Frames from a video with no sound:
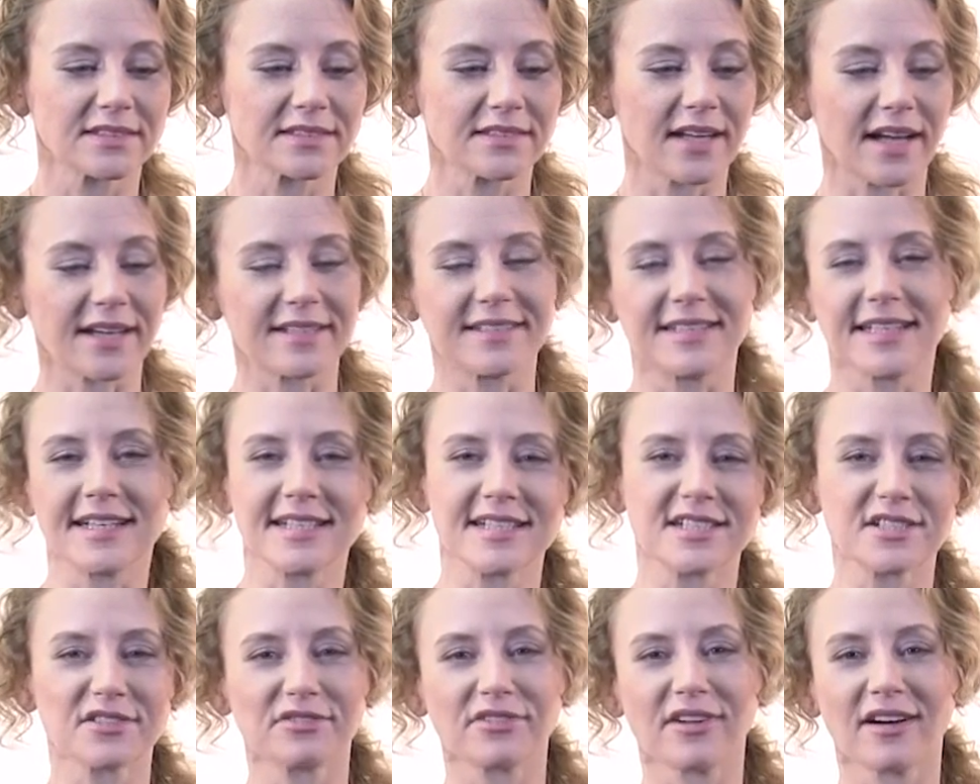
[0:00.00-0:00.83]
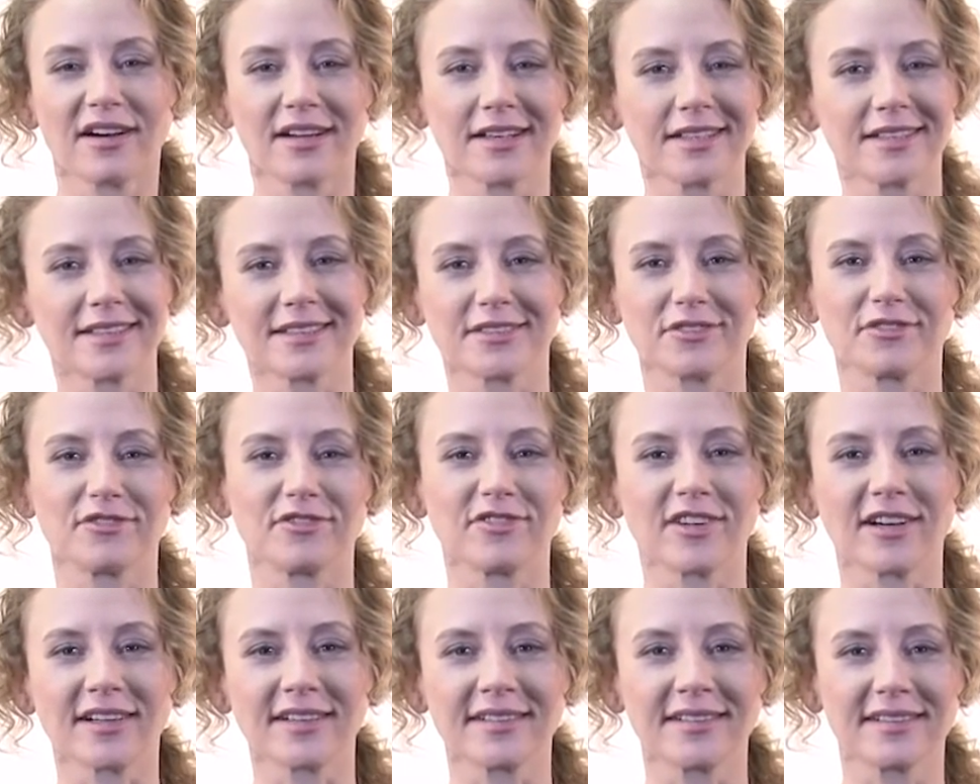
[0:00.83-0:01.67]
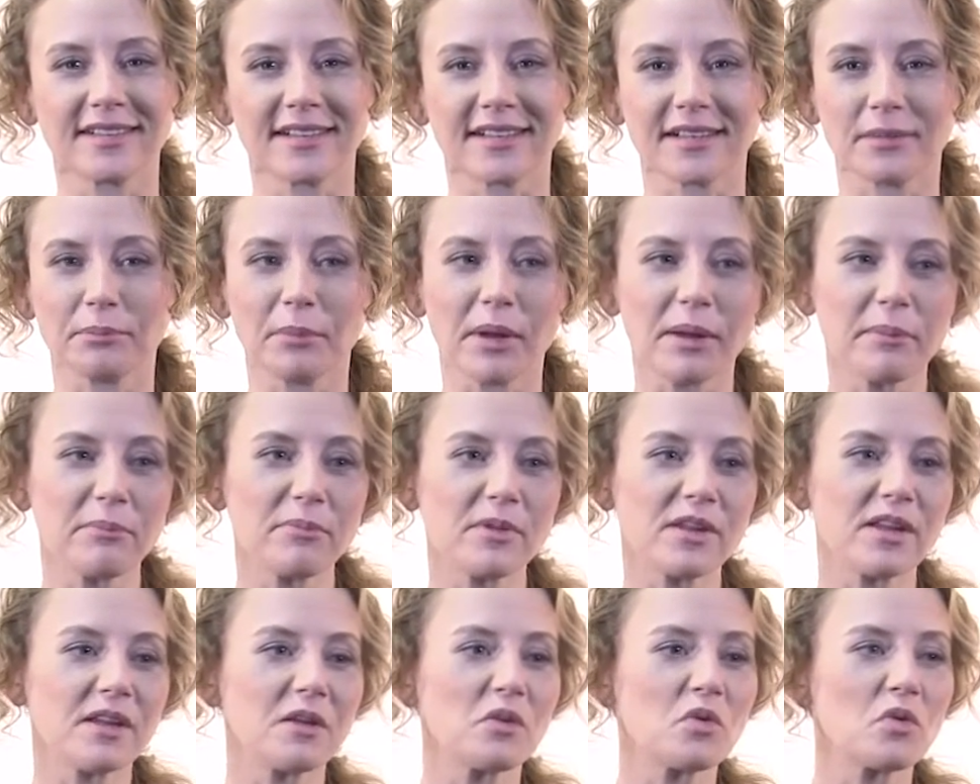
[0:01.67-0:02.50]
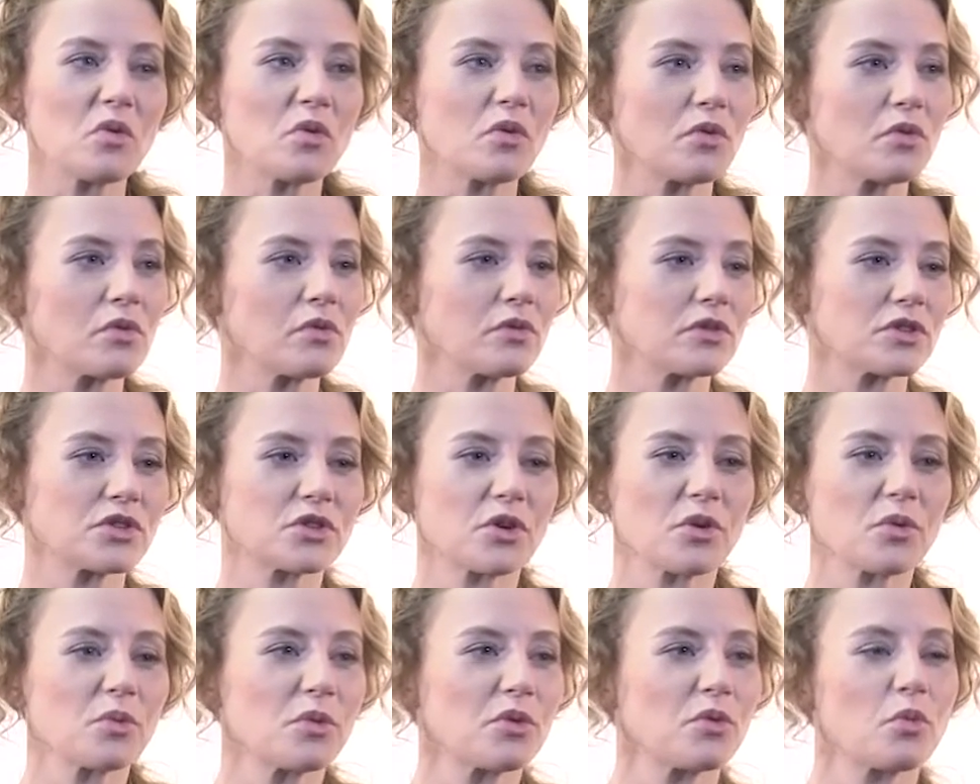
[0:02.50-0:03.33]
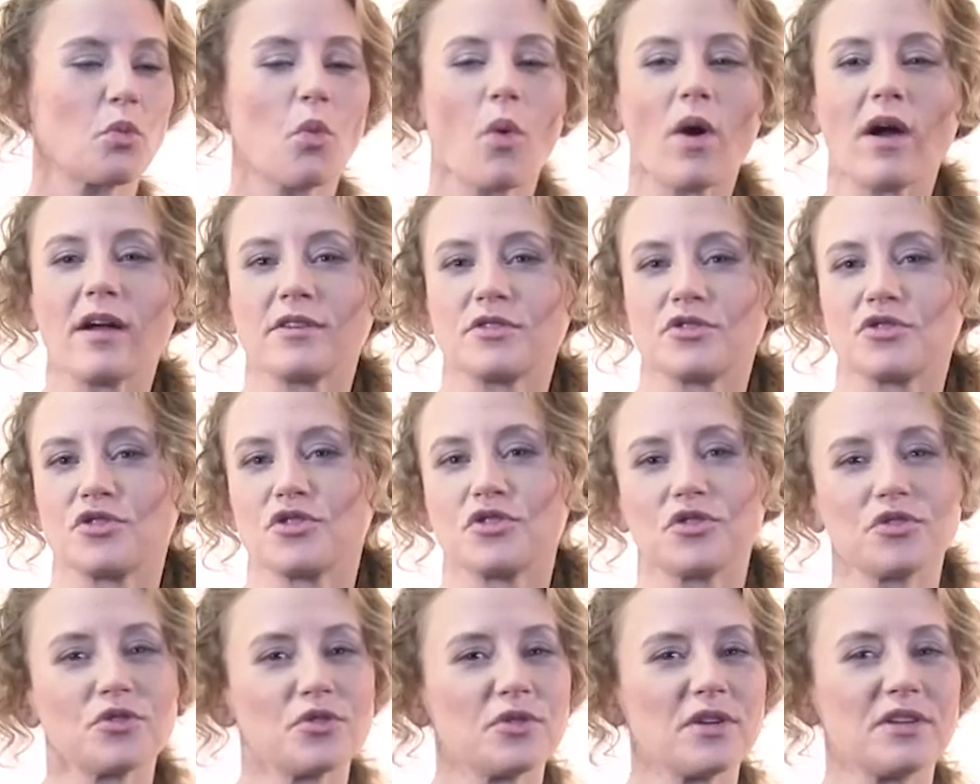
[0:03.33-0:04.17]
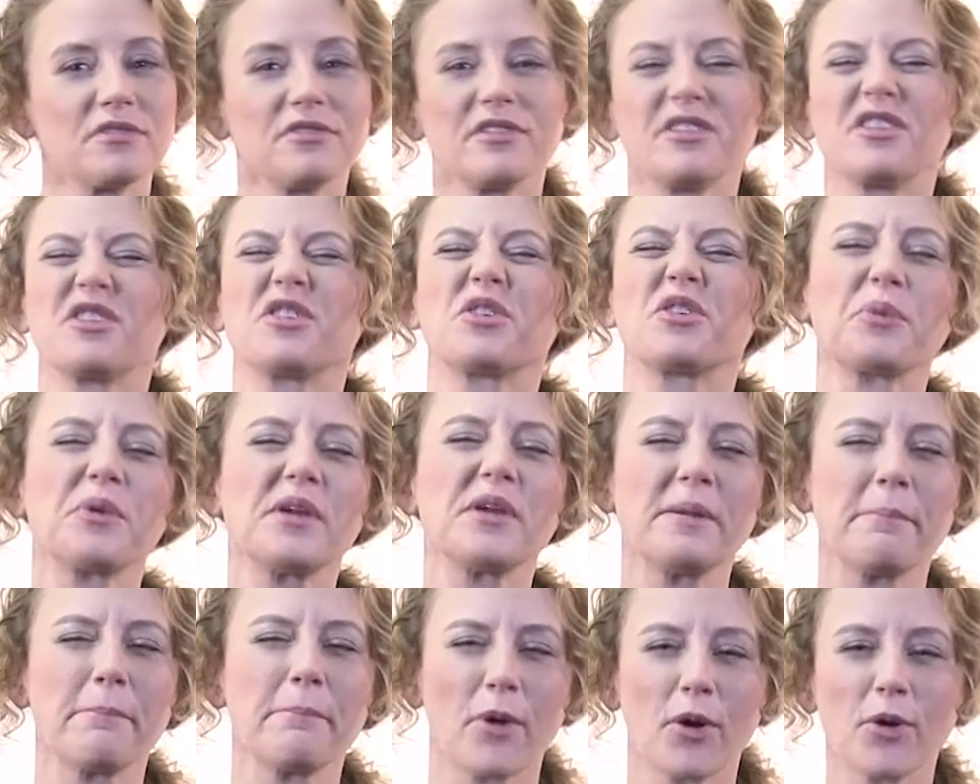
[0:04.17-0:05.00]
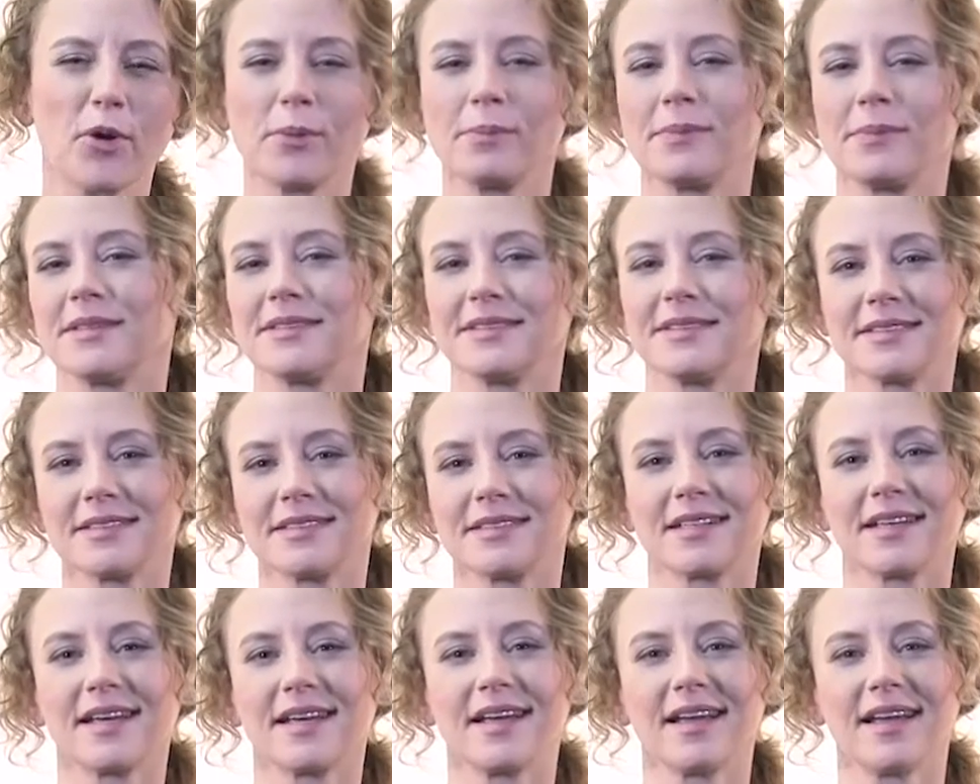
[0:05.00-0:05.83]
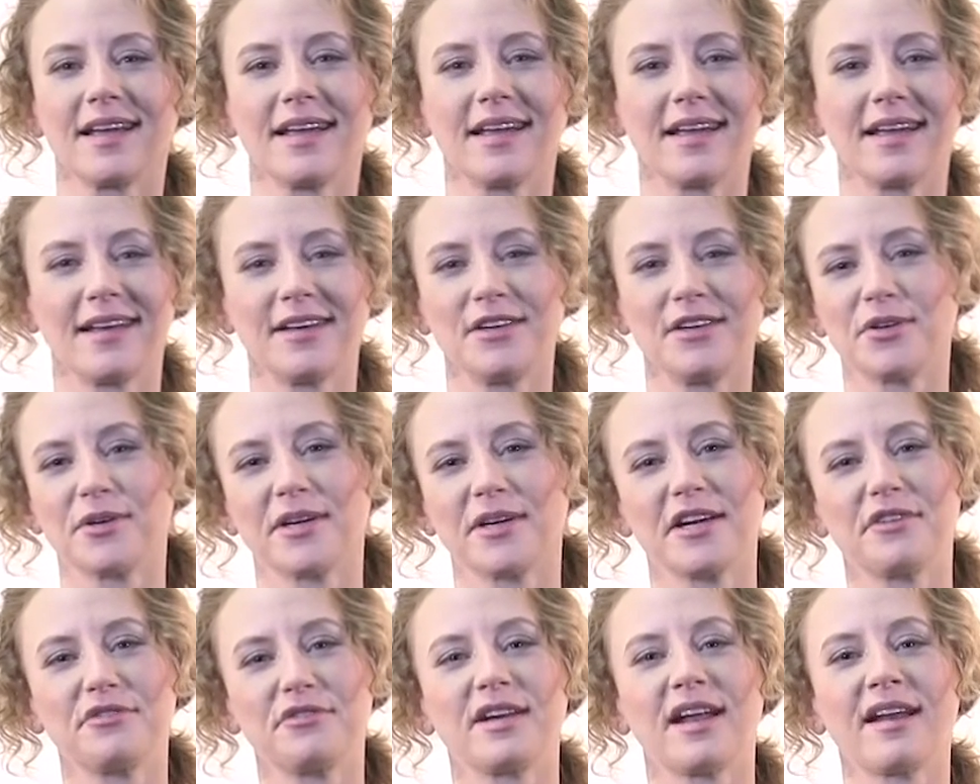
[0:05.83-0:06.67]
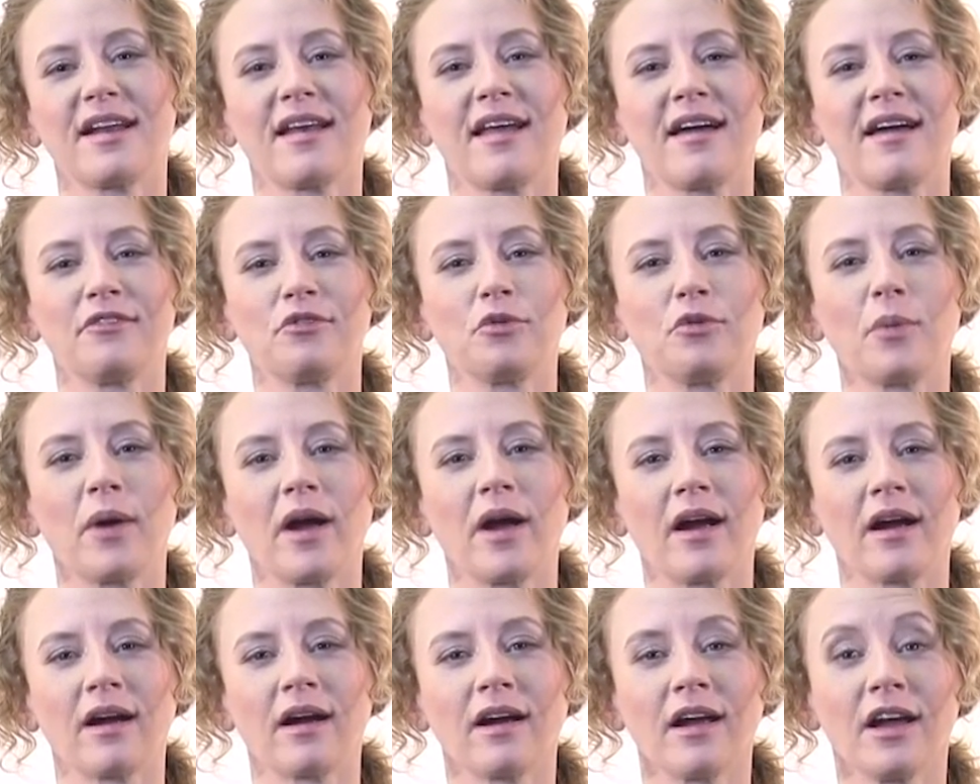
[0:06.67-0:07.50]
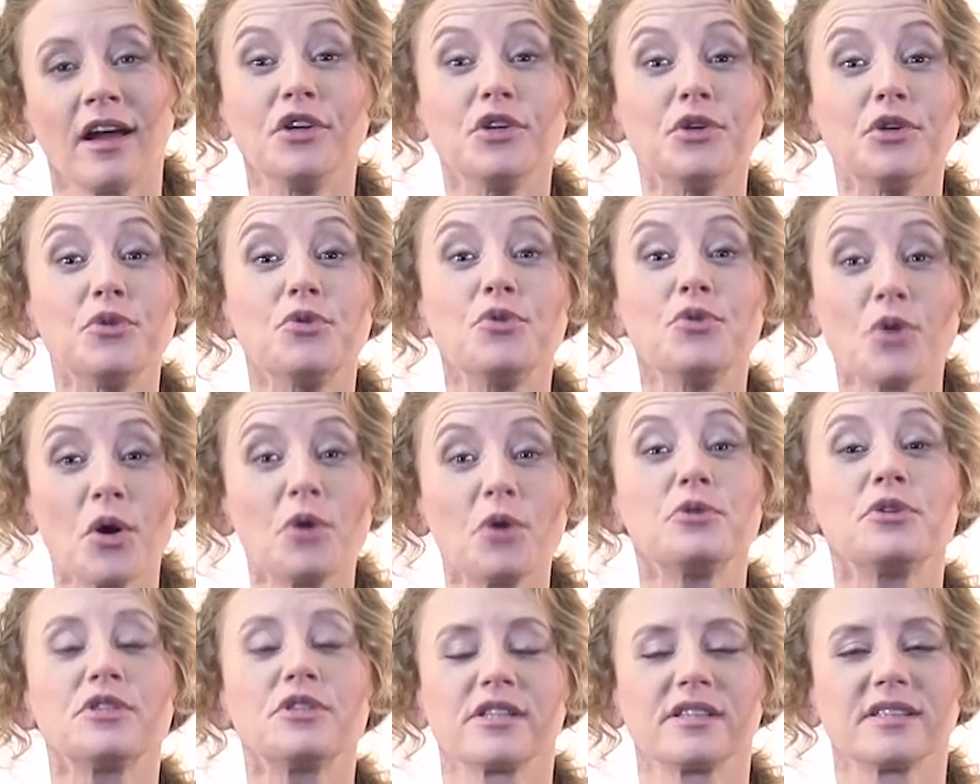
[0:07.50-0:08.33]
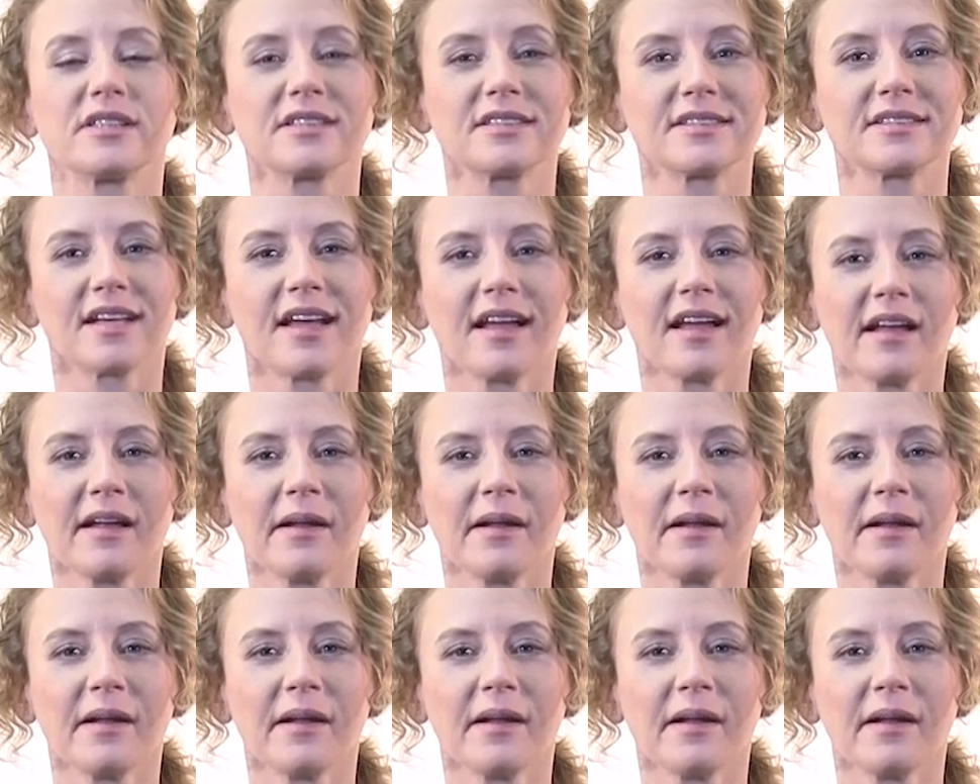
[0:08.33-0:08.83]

identifying and finding, maybe start with 1, 2, even 3 moments in your everyday life where you notice